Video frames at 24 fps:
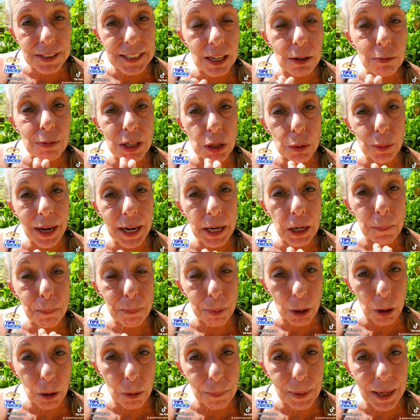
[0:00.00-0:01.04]
that require
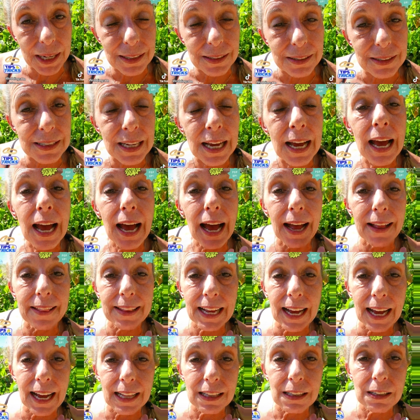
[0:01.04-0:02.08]
permits on the
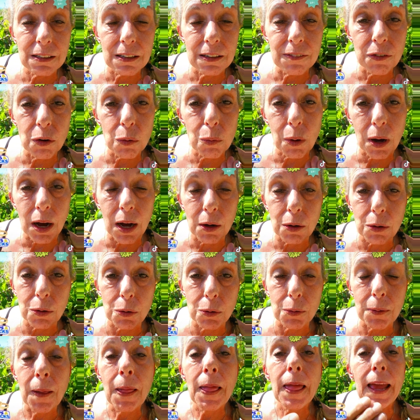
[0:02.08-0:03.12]
island of Oahu